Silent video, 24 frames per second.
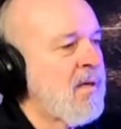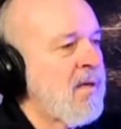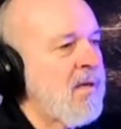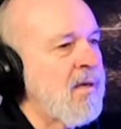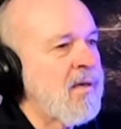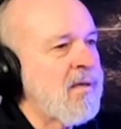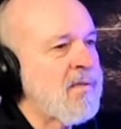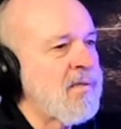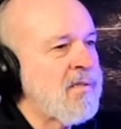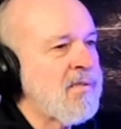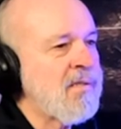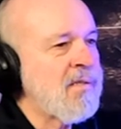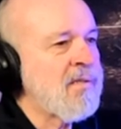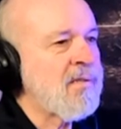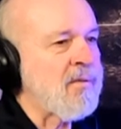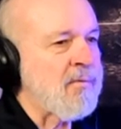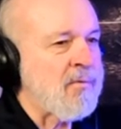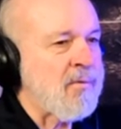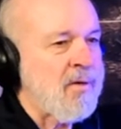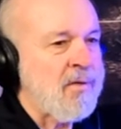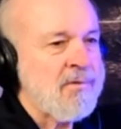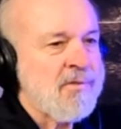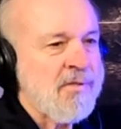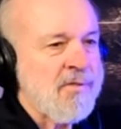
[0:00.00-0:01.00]
and the deal at
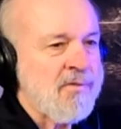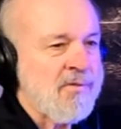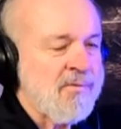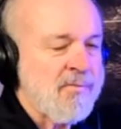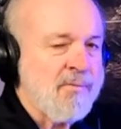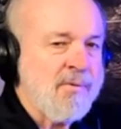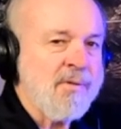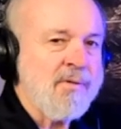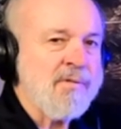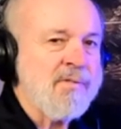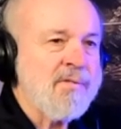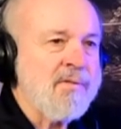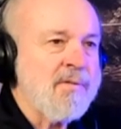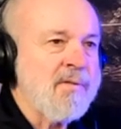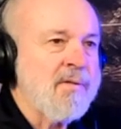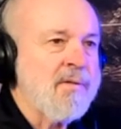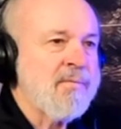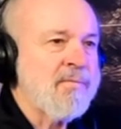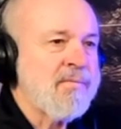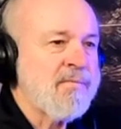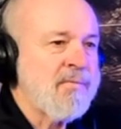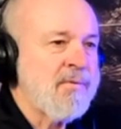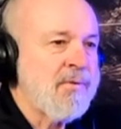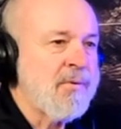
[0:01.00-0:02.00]
Rochester was
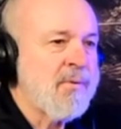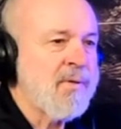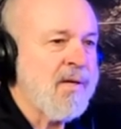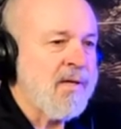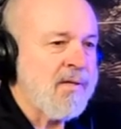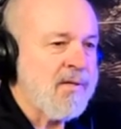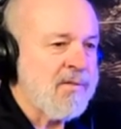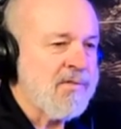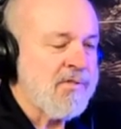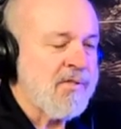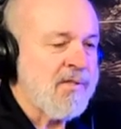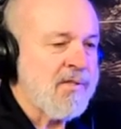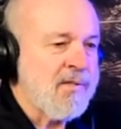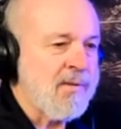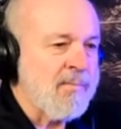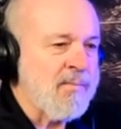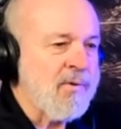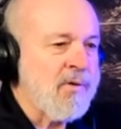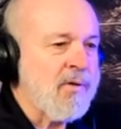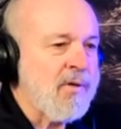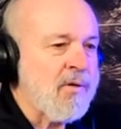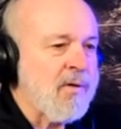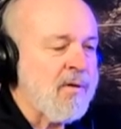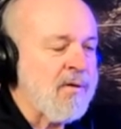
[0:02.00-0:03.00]
if you have a GM
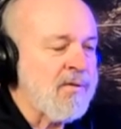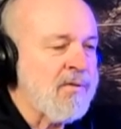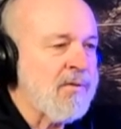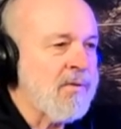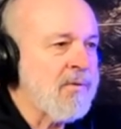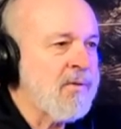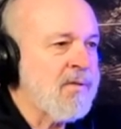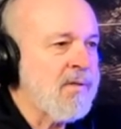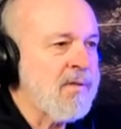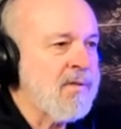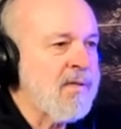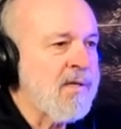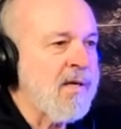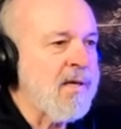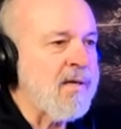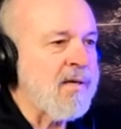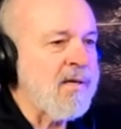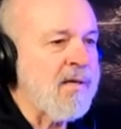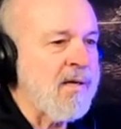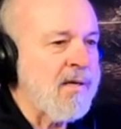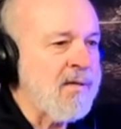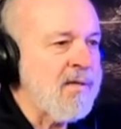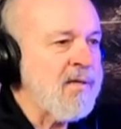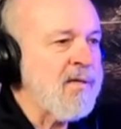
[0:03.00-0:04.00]
car, you could get
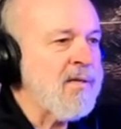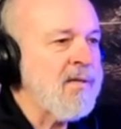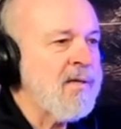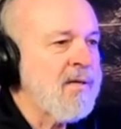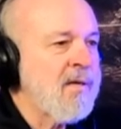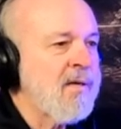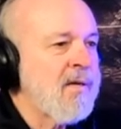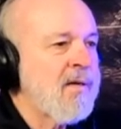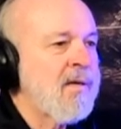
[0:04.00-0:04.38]
any